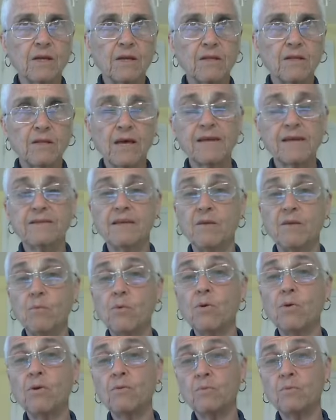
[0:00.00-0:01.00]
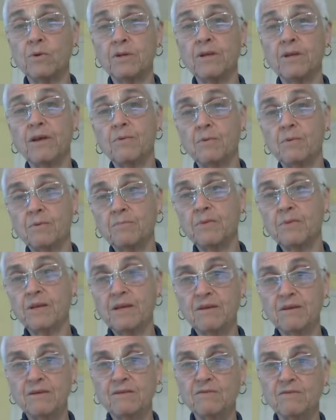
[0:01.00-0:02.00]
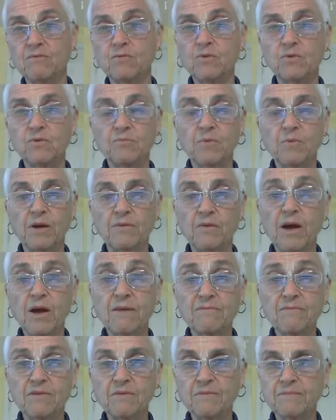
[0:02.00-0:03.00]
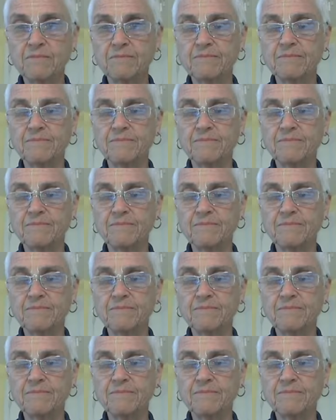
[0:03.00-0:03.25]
like they were when they were being ruled by Ravana.